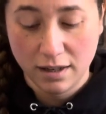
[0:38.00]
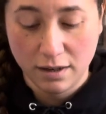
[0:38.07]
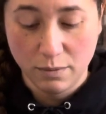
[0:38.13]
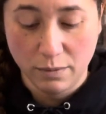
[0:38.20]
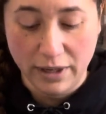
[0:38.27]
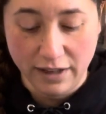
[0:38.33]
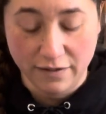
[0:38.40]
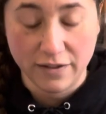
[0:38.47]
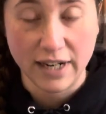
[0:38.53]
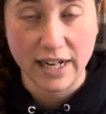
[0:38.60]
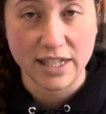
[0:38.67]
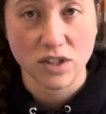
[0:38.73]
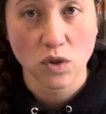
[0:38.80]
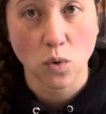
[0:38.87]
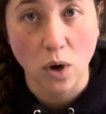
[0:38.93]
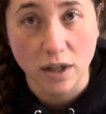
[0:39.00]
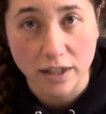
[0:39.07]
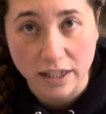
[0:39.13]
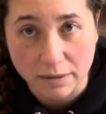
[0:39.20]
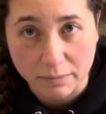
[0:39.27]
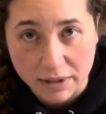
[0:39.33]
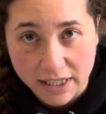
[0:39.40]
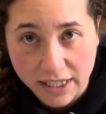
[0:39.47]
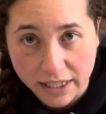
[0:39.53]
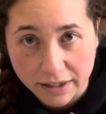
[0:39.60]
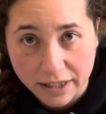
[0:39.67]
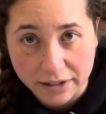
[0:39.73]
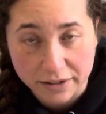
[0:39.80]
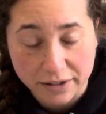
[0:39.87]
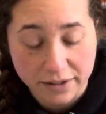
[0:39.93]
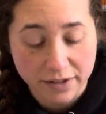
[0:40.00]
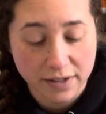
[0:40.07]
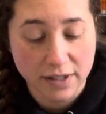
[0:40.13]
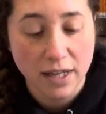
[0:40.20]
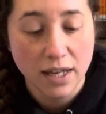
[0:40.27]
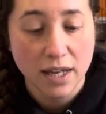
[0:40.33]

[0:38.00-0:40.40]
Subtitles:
We have nice quality materials.